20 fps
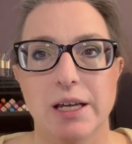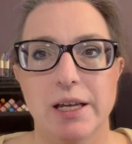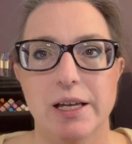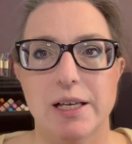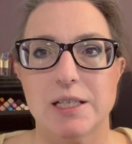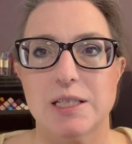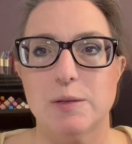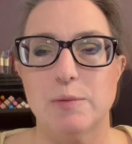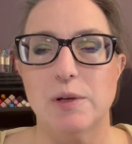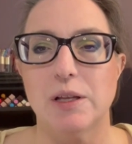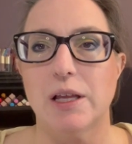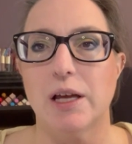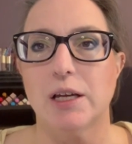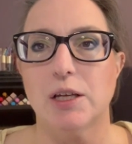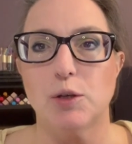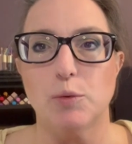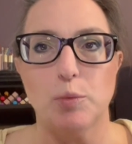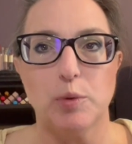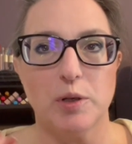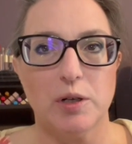is to be like,
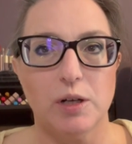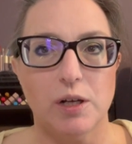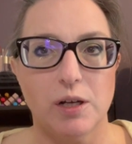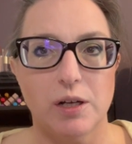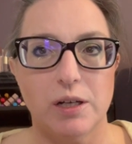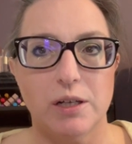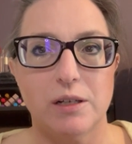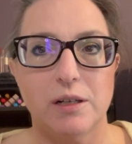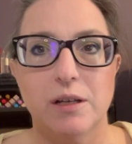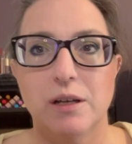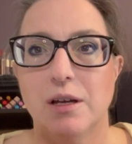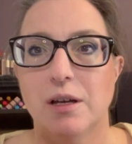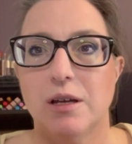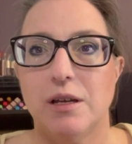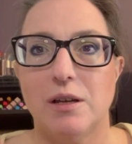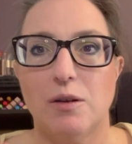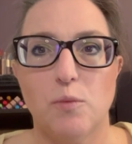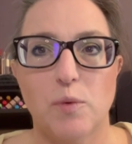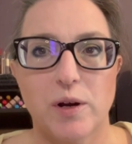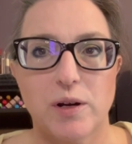you put it on,
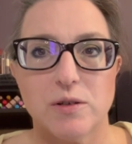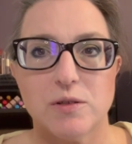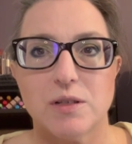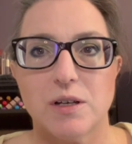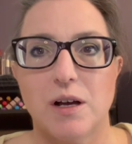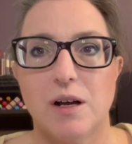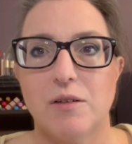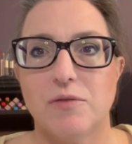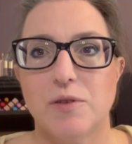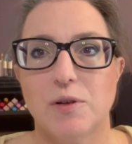it wears off,